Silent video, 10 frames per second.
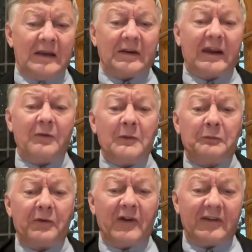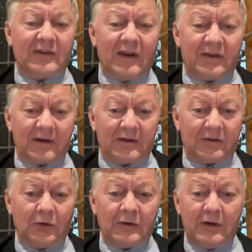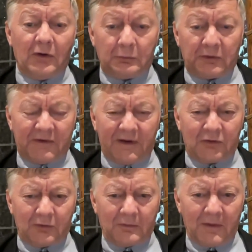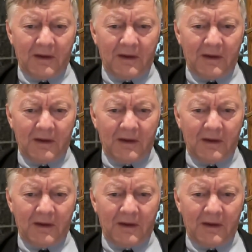The government provides nothing, certainly not protection.